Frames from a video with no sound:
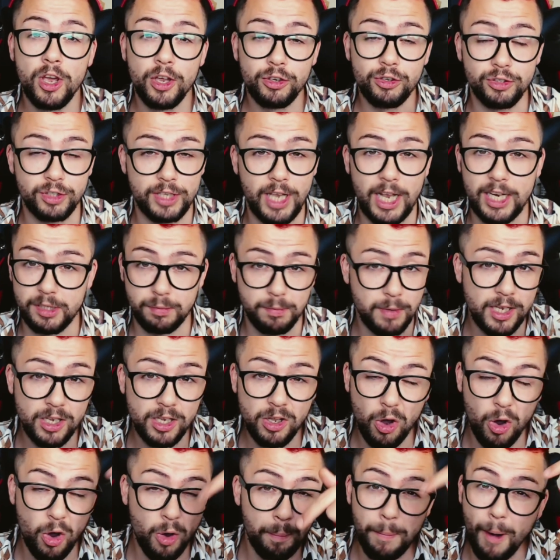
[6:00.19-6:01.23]
just ask me
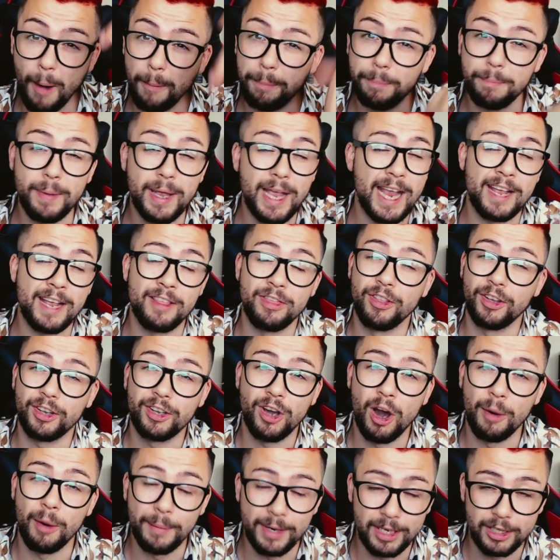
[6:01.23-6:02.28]
or pop them in the
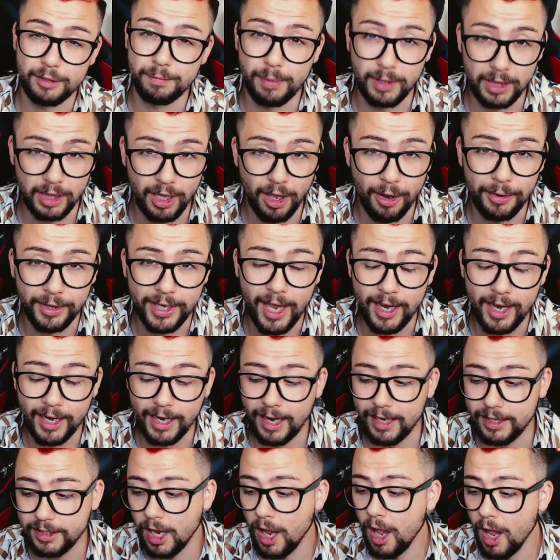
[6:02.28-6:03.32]
comments below, okay,
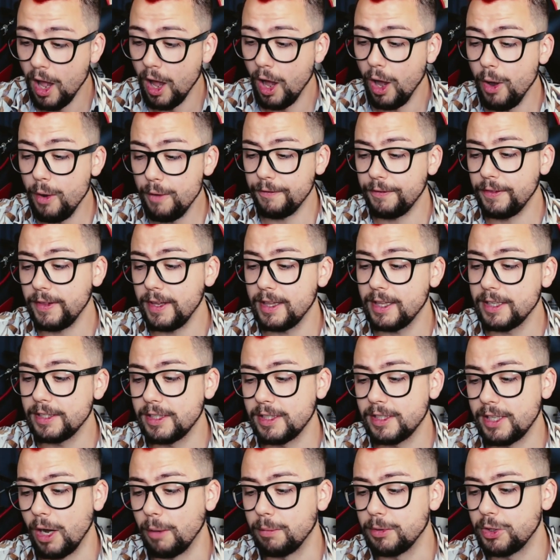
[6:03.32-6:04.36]
guys? Hopefully this has
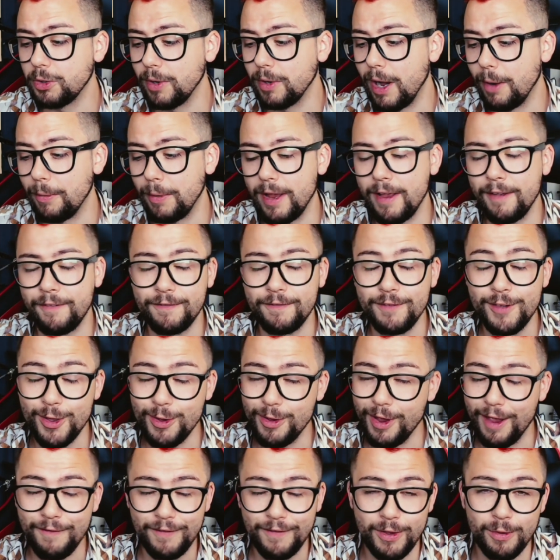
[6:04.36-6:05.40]
helped you out. If
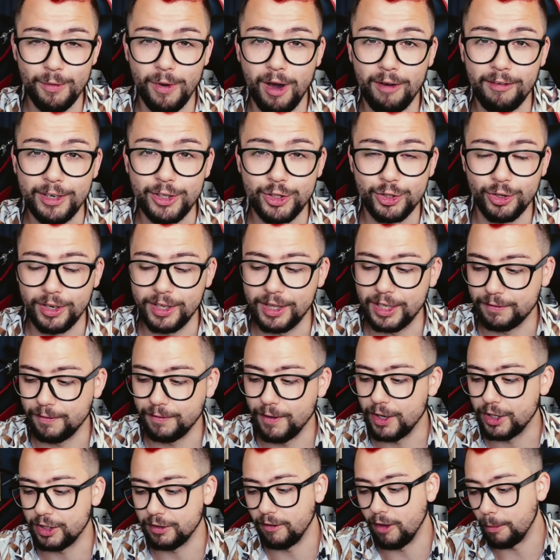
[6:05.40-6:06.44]
you are enjoying this
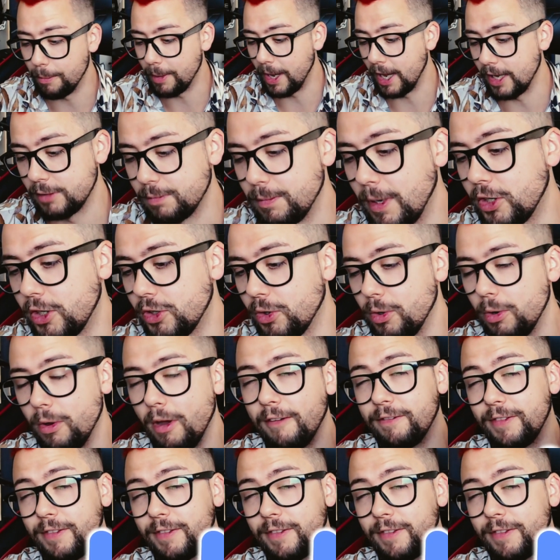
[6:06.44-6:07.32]
version of OBS, make sure you have